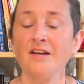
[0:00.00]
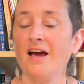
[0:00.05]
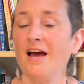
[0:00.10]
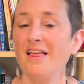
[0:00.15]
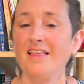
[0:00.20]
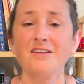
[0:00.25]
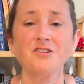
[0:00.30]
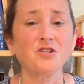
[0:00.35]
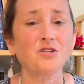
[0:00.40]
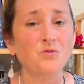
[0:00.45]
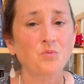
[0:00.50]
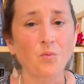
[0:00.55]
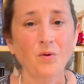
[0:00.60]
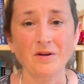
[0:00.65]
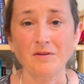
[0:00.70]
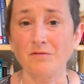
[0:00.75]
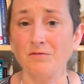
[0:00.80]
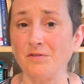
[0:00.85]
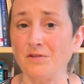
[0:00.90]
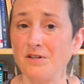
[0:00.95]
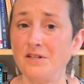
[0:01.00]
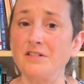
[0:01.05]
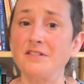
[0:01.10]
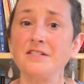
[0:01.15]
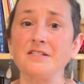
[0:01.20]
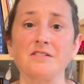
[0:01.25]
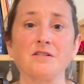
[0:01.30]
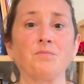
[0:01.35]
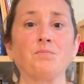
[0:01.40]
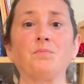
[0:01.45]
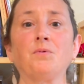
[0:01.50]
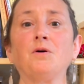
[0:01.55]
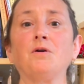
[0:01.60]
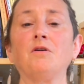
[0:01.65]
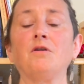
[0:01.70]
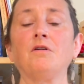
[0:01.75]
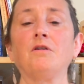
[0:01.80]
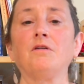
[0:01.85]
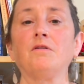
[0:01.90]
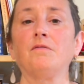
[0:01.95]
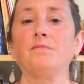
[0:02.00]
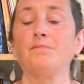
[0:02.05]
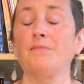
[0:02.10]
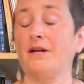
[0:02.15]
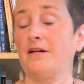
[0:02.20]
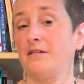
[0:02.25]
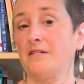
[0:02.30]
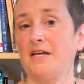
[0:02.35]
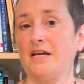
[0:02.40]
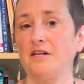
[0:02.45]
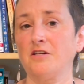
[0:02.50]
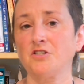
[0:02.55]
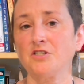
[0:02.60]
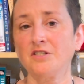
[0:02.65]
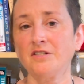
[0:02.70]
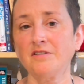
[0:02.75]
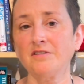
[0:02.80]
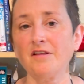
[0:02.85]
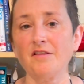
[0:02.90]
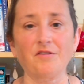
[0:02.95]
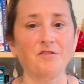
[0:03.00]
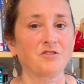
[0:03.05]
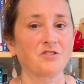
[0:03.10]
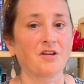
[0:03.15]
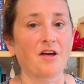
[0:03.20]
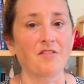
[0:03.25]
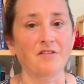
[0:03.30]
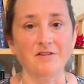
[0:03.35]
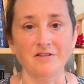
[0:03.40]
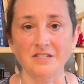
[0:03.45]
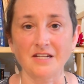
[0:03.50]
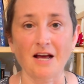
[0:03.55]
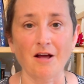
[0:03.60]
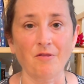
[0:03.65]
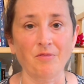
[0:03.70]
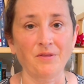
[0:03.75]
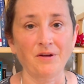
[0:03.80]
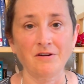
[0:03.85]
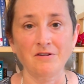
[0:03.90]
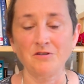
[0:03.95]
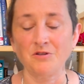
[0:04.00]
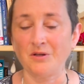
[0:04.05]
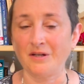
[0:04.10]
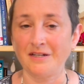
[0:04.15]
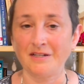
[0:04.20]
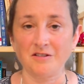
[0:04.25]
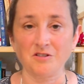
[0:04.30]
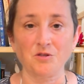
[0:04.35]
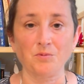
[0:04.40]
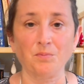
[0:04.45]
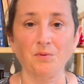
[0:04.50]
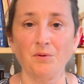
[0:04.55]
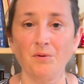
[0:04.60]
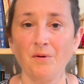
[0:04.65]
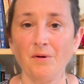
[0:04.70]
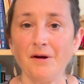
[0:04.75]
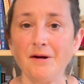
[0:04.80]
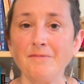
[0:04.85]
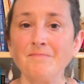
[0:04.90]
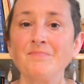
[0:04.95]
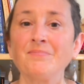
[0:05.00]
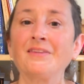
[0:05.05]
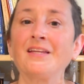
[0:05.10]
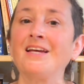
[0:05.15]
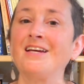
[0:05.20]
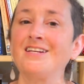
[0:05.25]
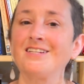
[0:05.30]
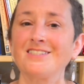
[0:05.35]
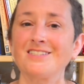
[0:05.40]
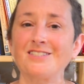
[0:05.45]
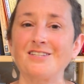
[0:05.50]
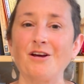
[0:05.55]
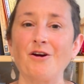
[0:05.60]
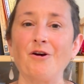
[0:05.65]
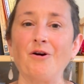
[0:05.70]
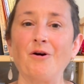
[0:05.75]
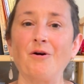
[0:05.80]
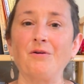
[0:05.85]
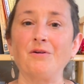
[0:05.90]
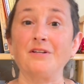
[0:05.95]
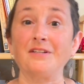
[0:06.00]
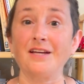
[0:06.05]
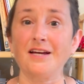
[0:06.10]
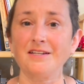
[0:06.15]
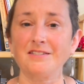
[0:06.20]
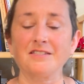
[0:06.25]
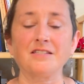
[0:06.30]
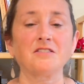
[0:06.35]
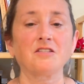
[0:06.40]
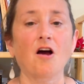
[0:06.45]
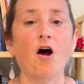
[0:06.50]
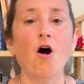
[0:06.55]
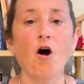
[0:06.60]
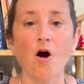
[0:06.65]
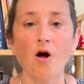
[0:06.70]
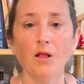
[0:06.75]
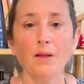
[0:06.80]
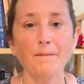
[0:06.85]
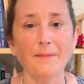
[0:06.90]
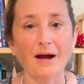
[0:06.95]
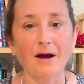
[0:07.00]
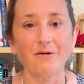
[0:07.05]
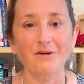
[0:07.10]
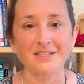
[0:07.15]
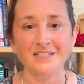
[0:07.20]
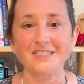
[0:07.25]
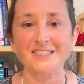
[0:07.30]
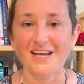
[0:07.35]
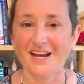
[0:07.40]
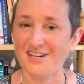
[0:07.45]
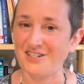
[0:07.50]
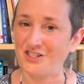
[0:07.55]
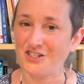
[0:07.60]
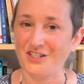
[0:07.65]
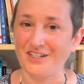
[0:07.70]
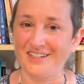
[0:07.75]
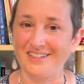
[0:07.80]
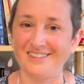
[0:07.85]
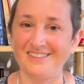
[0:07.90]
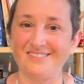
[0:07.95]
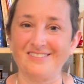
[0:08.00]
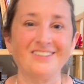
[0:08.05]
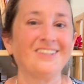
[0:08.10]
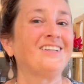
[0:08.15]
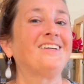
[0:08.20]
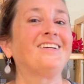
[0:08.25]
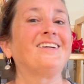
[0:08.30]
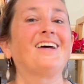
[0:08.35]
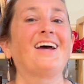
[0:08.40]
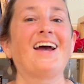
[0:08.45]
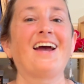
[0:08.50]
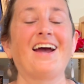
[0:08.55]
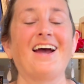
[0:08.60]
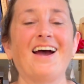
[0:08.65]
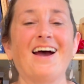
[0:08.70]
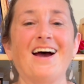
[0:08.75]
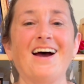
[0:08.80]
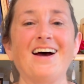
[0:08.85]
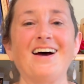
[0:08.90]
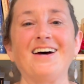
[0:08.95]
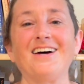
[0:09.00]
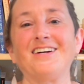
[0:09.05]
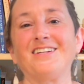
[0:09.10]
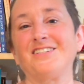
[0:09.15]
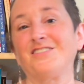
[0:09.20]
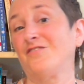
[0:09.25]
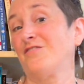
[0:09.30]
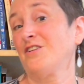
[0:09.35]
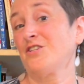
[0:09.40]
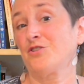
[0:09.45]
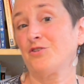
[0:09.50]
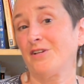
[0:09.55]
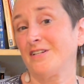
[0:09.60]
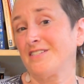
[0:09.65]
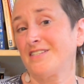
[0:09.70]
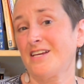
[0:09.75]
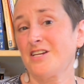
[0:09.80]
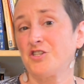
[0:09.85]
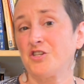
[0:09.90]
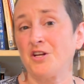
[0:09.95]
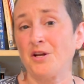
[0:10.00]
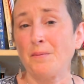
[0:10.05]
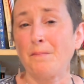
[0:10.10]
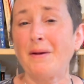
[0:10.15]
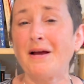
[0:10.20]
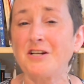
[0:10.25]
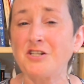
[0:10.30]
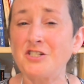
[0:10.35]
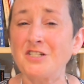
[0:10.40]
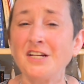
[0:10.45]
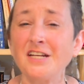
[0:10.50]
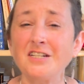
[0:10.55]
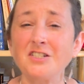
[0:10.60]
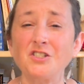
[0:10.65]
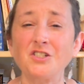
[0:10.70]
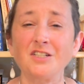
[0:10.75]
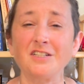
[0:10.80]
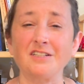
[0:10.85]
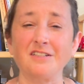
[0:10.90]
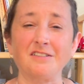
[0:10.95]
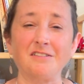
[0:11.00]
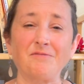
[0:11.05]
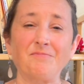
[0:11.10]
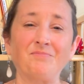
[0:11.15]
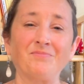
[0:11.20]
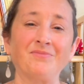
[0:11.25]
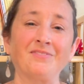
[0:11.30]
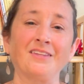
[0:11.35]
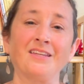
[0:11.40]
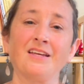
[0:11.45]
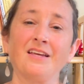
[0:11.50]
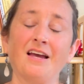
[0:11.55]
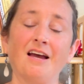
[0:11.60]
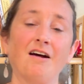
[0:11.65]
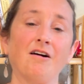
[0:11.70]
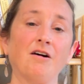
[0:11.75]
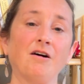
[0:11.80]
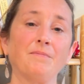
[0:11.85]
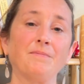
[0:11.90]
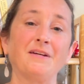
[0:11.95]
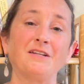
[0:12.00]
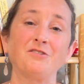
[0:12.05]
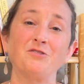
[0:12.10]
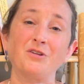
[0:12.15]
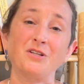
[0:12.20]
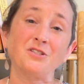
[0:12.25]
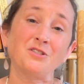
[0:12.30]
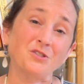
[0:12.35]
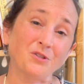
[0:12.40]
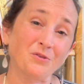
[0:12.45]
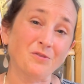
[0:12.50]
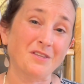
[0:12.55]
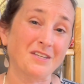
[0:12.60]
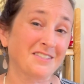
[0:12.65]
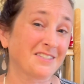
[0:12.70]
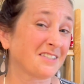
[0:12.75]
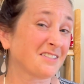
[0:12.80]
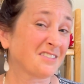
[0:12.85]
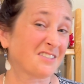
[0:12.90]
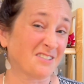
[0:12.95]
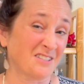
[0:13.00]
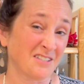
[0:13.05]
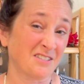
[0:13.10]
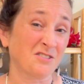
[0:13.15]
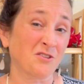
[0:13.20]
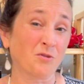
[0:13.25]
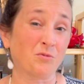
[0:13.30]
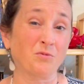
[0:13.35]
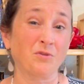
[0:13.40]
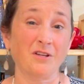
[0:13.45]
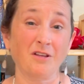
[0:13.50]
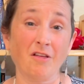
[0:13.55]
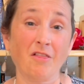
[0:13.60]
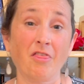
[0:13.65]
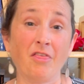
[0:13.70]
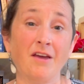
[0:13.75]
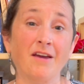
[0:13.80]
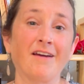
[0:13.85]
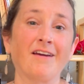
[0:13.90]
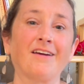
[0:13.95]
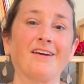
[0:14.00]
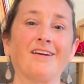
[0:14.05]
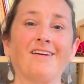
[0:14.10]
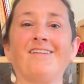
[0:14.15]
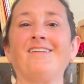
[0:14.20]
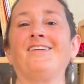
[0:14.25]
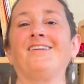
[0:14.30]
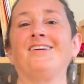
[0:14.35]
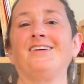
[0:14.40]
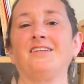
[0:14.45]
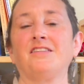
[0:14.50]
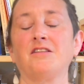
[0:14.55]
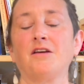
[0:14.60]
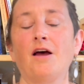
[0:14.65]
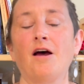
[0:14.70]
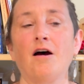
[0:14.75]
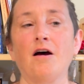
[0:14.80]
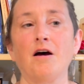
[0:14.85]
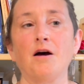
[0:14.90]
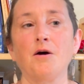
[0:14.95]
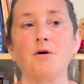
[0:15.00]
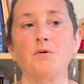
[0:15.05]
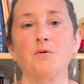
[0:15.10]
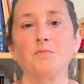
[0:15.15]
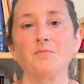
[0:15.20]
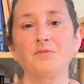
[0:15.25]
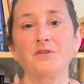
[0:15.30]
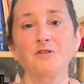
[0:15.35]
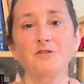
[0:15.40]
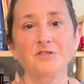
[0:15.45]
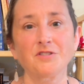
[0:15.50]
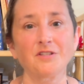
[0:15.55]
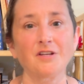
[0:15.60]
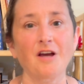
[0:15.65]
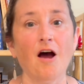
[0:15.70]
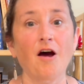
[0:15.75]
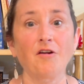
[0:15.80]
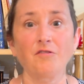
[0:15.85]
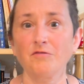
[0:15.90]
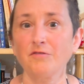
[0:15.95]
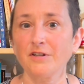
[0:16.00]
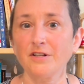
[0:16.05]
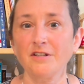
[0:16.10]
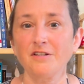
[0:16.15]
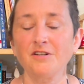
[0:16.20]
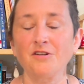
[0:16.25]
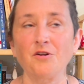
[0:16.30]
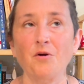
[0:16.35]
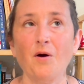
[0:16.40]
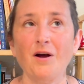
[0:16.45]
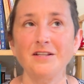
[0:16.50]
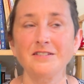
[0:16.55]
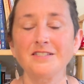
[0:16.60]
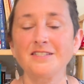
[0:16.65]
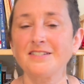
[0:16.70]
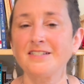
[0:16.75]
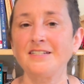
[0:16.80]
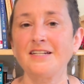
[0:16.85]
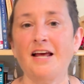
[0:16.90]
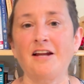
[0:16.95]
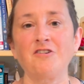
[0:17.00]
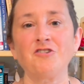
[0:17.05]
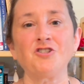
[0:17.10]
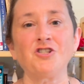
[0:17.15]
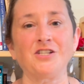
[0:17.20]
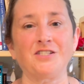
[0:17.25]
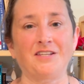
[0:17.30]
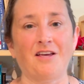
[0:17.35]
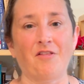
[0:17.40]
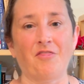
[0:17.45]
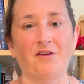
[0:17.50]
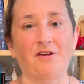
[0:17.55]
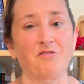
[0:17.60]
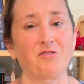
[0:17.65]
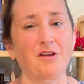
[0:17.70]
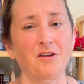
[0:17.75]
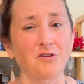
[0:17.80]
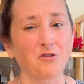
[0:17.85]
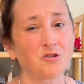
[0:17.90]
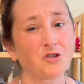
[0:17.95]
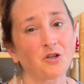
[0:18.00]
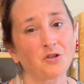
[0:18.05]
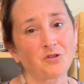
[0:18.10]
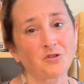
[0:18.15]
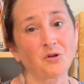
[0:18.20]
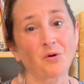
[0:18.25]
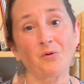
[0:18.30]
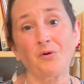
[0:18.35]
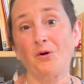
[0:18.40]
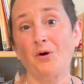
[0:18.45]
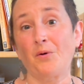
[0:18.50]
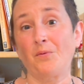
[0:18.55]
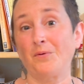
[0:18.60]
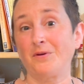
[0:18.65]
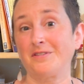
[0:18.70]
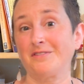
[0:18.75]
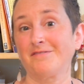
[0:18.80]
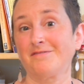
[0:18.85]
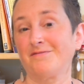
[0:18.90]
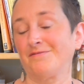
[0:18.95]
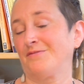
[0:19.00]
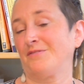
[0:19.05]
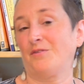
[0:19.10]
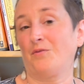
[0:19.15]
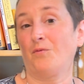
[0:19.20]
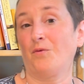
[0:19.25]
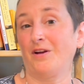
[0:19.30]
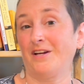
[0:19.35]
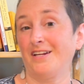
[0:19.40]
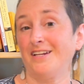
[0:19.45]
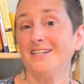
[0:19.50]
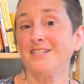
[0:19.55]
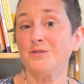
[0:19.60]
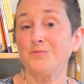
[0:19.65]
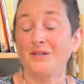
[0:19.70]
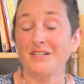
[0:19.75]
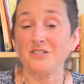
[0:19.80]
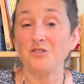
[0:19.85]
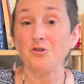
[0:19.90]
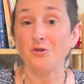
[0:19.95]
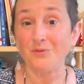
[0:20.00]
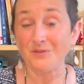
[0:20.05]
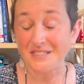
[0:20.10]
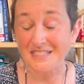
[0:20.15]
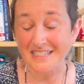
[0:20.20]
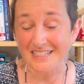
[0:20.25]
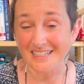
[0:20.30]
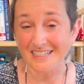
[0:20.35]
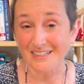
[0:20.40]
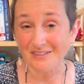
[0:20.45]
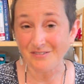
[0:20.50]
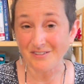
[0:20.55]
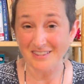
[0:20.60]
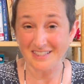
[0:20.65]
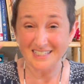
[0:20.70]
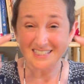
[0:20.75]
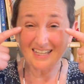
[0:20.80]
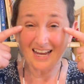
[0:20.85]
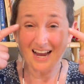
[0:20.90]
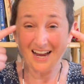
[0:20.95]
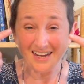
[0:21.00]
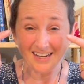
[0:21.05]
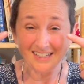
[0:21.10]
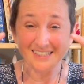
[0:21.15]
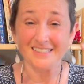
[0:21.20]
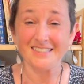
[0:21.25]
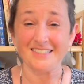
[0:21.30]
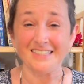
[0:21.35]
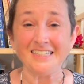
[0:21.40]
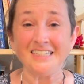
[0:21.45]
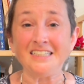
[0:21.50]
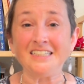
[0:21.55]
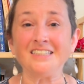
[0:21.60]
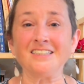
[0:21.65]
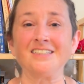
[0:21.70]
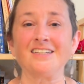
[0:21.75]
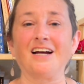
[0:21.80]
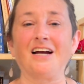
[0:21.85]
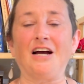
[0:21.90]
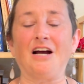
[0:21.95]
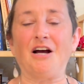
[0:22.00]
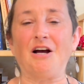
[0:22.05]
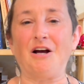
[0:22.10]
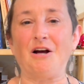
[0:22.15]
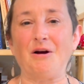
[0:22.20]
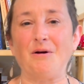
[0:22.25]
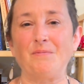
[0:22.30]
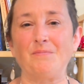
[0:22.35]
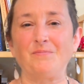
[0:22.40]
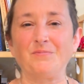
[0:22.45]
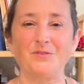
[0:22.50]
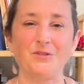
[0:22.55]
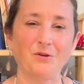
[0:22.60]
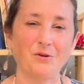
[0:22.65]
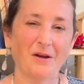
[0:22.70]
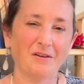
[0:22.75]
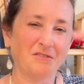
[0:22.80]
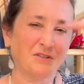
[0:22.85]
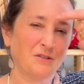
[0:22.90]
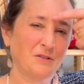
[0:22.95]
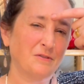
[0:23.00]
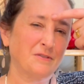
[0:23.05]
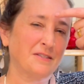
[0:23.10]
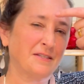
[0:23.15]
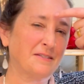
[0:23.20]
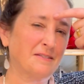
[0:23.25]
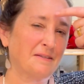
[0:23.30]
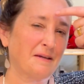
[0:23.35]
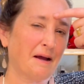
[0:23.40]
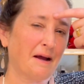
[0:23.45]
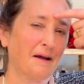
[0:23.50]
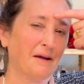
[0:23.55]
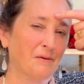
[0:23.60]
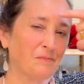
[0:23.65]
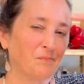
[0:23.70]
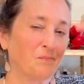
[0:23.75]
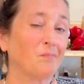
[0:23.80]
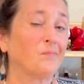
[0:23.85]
And that's just one really simple meditation, and there's others out there you can explore. So yes, it's all about intention and visualization, imagination, and you can do this. It is a real thing. There's unseen energies out there that you just don't know what it is because you don't see it with these eyes. So you have to use this eye.